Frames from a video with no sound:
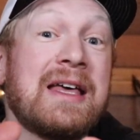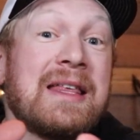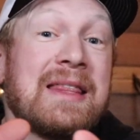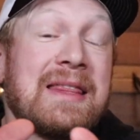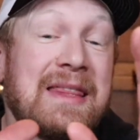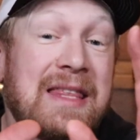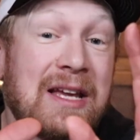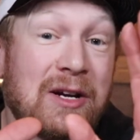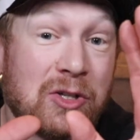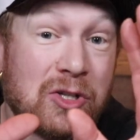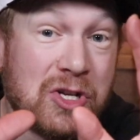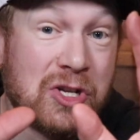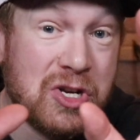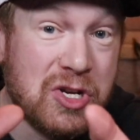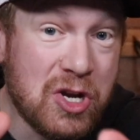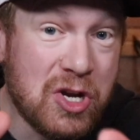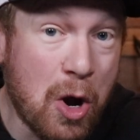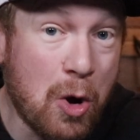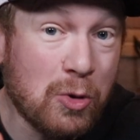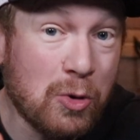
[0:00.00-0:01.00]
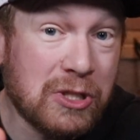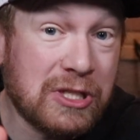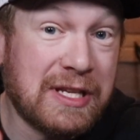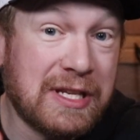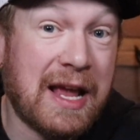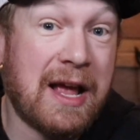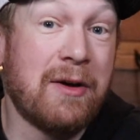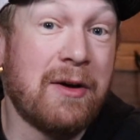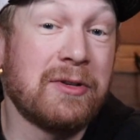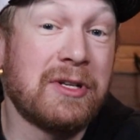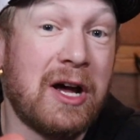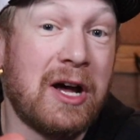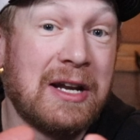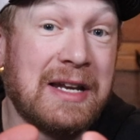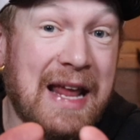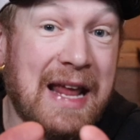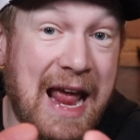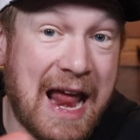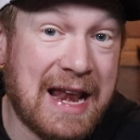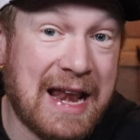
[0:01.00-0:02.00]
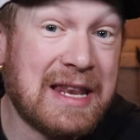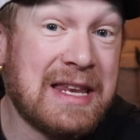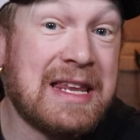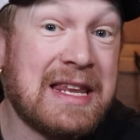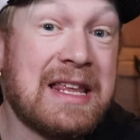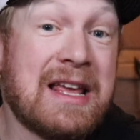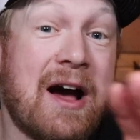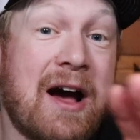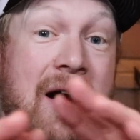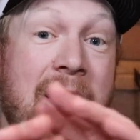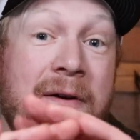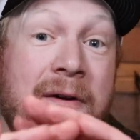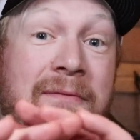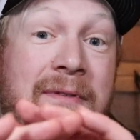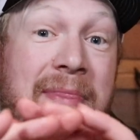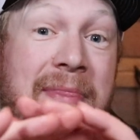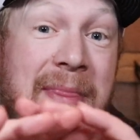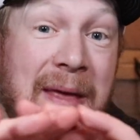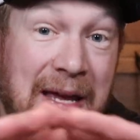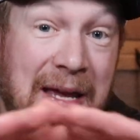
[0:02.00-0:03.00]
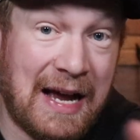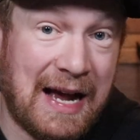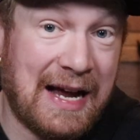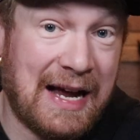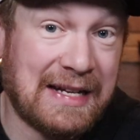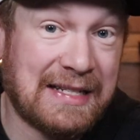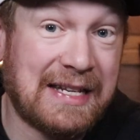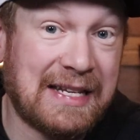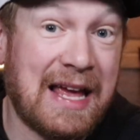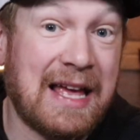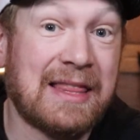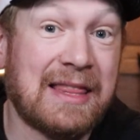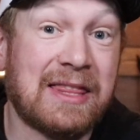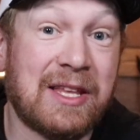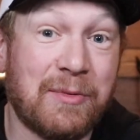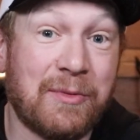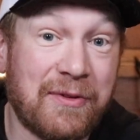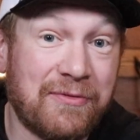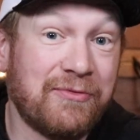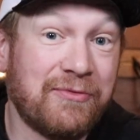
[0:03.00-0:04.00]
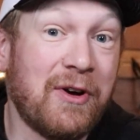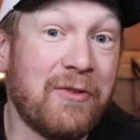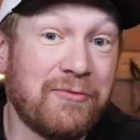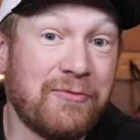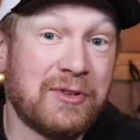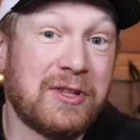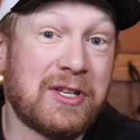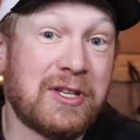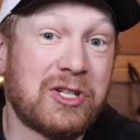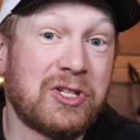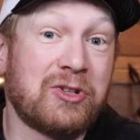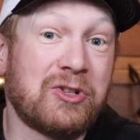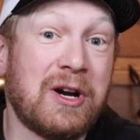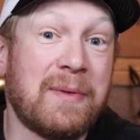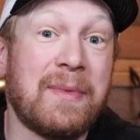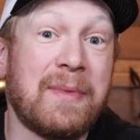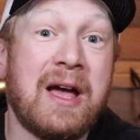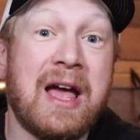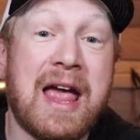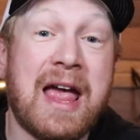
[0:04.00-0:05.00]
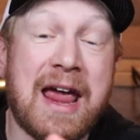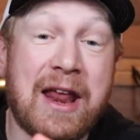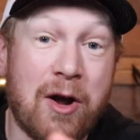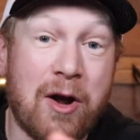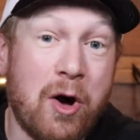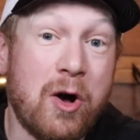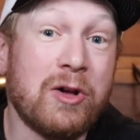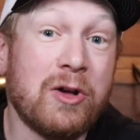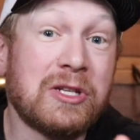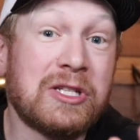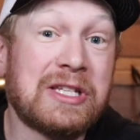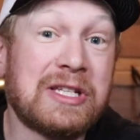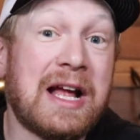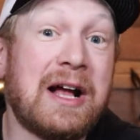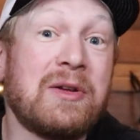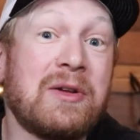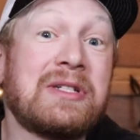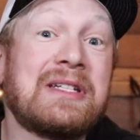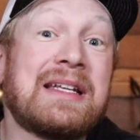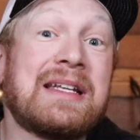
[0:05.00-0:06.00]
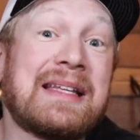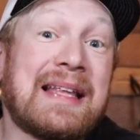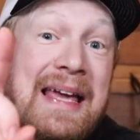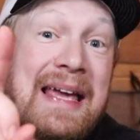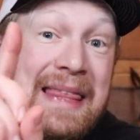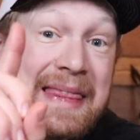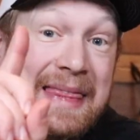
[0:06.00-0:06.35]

there's no sound on any of the content that we filmed for this trip. It all sounds like